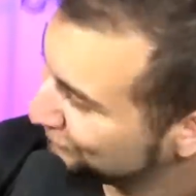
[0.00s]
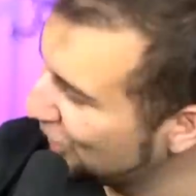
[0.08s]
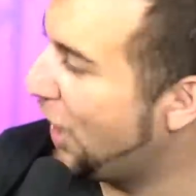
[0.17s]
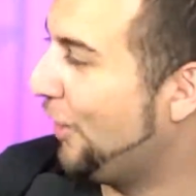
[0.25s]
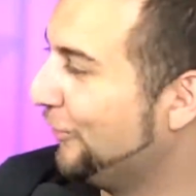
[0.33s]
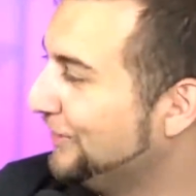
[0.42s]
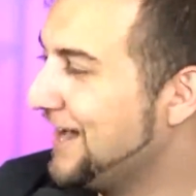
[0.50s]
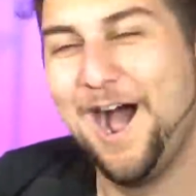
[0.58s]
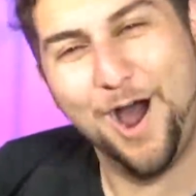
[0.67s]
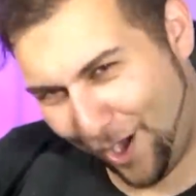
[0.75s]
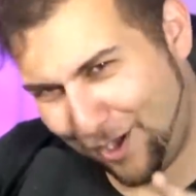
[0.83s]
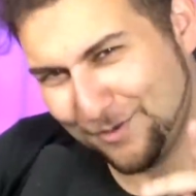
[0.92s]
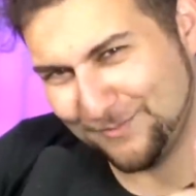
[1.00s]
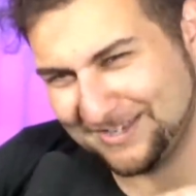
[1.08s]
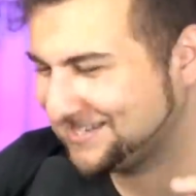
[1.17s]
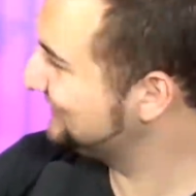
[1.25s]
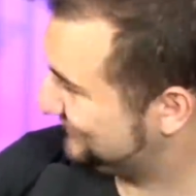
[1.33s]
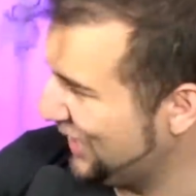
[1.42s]
no.
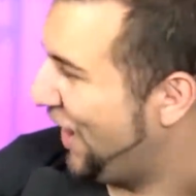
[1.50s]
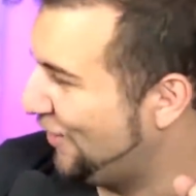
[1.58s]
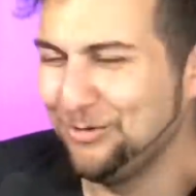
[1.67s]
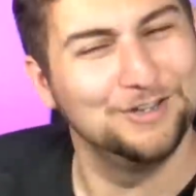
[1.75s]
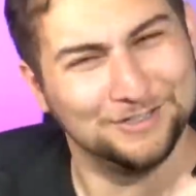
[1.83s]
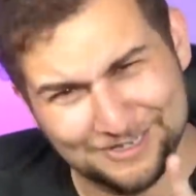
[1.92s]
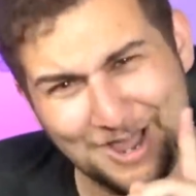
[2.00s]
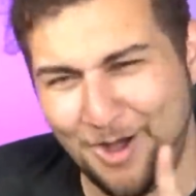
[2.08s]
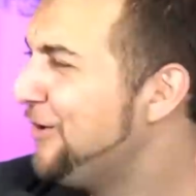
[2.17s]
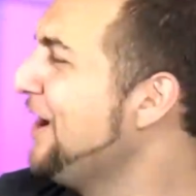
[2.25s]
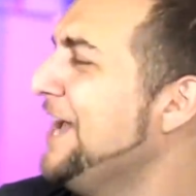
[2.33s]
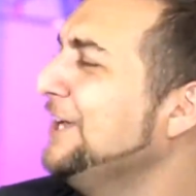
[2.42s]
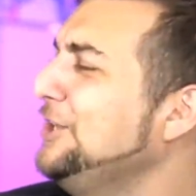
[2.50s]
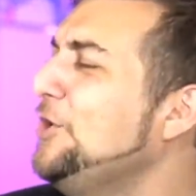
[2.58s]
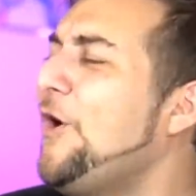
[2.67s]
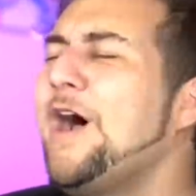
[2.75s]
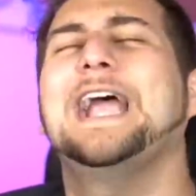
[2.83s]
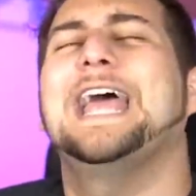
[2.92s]
Artemis, no, no, you
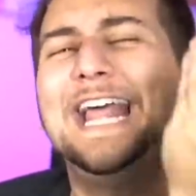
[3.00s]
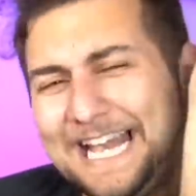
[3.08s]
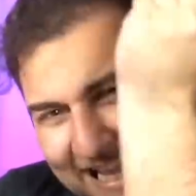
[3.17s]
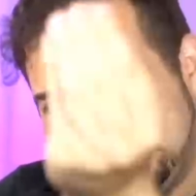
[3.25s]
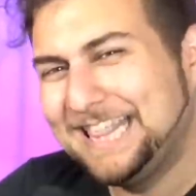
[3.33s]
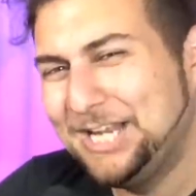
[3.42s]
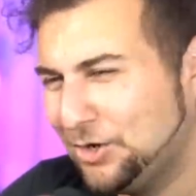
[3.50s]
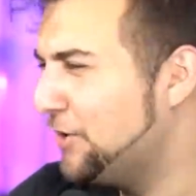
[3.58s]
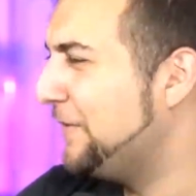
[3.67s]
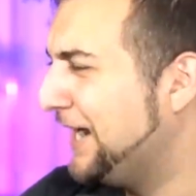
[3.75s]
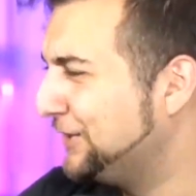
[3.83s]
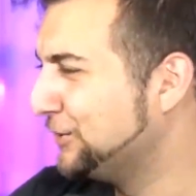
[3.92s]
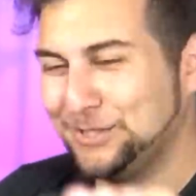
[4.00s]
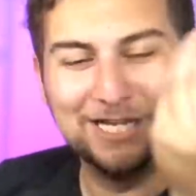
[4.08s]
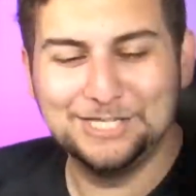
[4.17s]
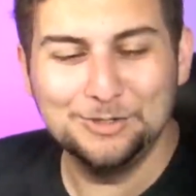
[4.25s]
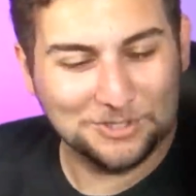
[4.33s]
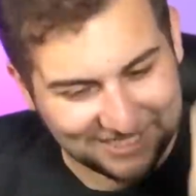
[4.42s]
are a Latino, my dude.
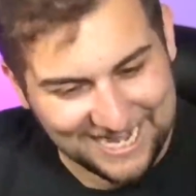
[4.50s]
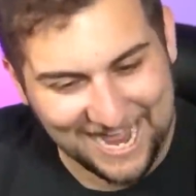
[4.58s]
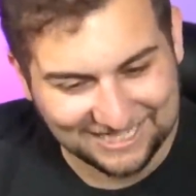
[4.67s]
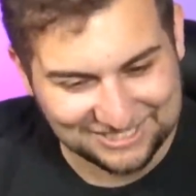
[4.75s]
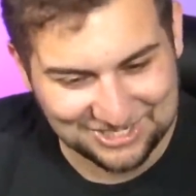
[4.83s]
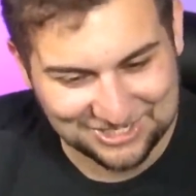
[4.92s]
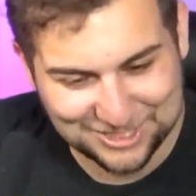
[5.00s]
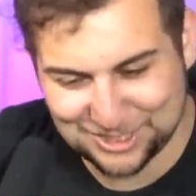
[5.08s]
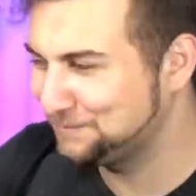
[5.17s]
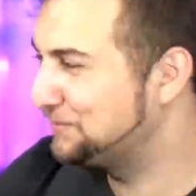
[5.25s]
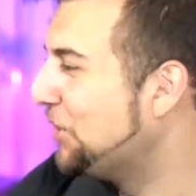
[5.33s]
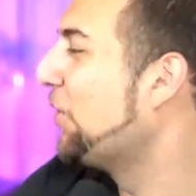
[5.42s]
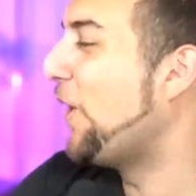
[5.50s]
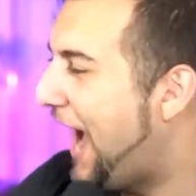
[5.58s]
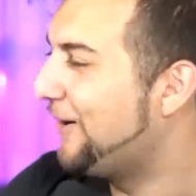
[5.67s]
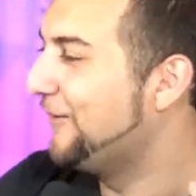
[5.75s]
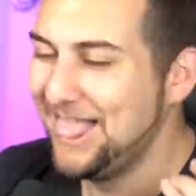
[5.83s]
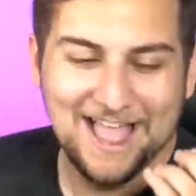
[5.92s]
You did not just spew
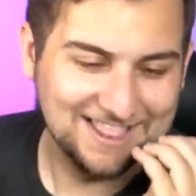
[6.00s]
out